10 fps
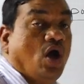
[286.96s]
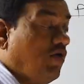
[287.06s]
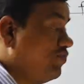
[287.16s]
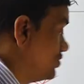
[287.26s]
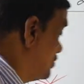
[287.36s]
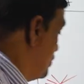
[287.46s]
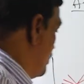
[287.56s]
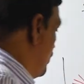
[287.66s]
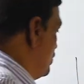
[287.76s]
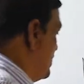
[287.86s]
Of course,
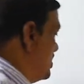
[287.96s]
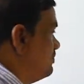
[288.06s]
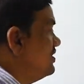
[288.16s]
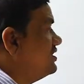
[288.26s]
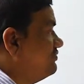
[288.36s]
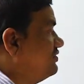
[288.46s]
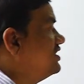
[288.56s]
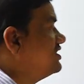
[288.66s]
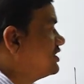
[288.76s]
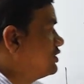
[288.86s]
smoothness means if it
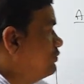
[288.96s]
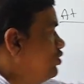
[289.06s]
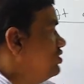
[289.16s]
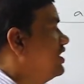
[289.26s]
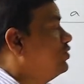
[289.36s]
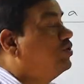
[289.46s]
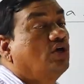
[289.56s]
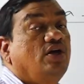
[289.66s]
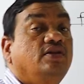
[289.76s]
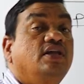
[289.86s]
is a smooth, then
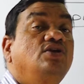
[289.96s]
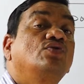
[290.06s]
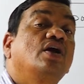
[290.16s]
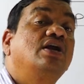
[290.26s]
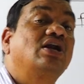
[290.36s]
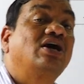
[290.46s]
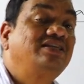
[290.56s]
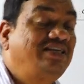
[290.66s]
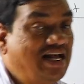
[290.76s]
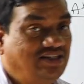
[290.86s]
you can draw the
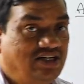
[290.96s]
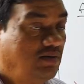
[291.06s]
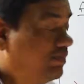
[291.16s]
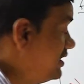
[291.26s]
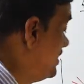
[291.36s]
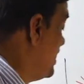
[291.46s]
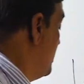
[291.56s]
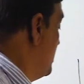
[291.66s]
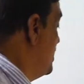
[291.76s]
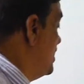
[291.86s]
tangent. But
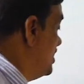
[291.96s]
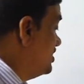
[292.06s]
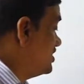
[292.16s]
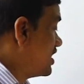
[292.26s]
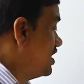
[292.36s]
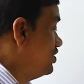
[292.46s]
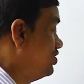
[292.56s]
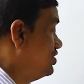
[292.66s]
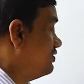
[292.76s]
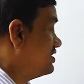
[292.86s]
here, it is a
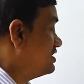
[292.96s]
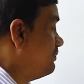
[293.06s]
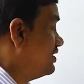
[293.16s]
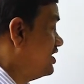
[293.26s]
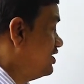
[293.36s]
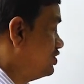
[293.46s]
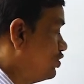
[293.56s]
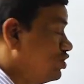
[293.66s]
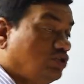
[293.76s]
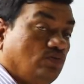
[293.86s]
continuous, but there is
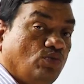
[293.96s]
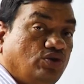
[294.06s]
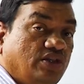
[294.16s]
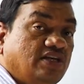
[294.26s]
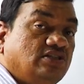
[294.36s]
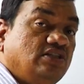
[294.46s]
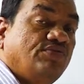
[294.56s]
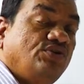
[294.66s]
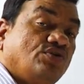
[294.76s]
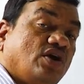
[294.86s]
no smoothness.
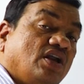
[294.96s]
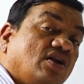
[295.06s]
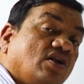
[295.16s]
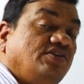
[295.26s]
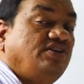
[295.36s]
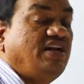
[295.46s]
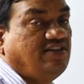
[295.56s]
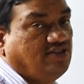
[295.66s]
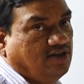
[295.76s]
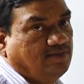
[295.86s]
Therefore, you cannot draw the
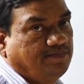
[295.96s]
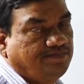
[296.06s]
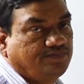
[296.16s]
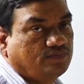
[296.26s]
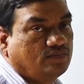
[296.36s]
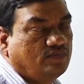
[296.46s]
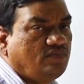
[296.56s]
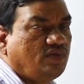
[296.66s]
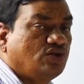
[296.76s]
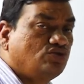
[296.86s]
tangent.
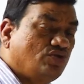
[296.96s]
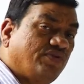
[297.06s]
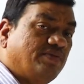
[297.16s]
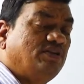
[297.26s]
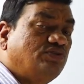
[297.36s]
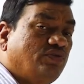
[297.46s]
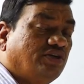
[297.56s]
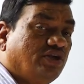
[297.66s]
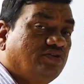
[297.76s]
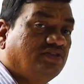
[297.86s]
So, from this, what
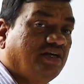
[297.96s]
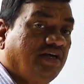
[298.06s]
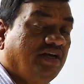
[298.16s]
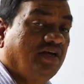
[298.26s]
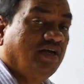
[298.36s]
can you say?